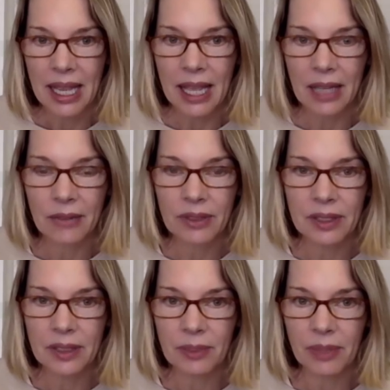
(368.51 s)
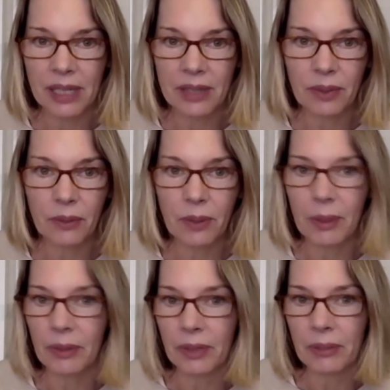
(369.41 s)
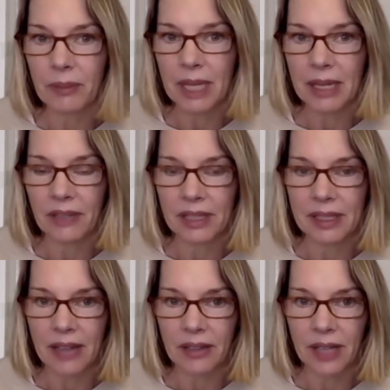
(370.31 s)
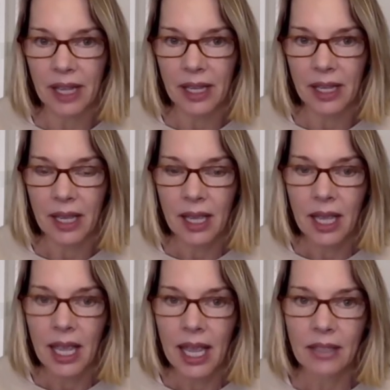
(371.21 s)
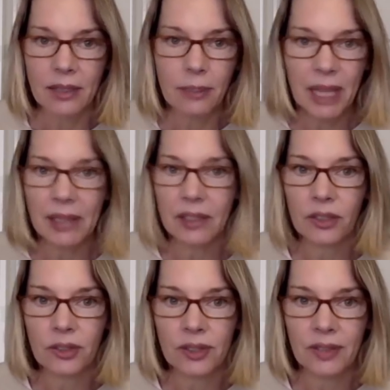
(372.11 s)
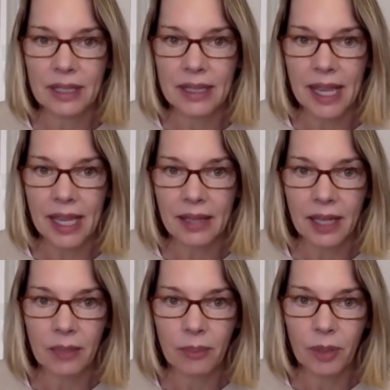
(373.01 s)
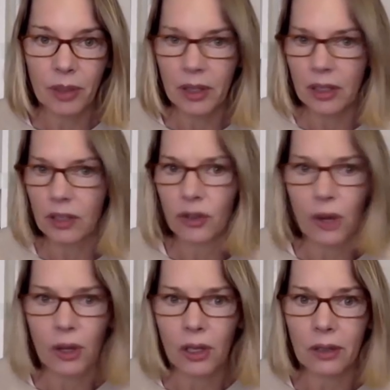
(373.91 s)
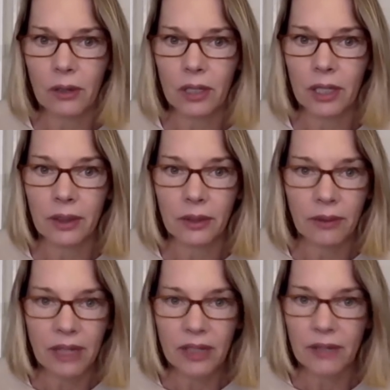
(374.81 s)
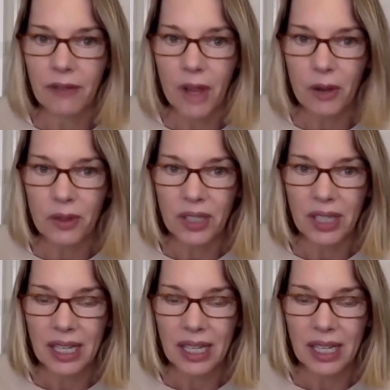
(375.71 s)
And it was this place where women would meet every Saturday and debate the issues of the day, like birth control or the right to vote